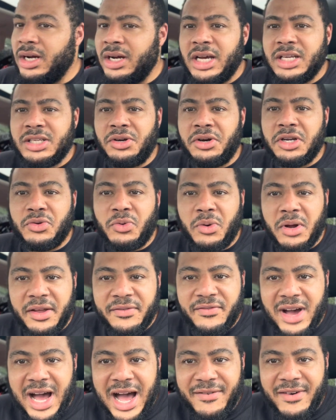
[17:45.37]
It's only
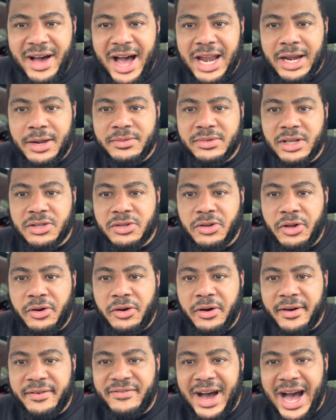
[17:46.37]
twenty-five items and it's only
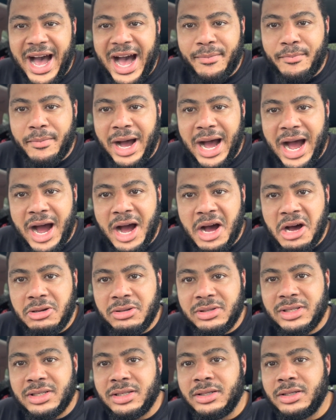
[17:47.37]
going five
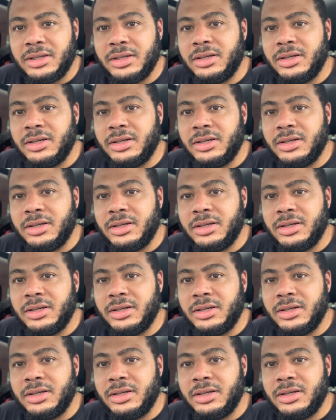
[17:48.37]
miles.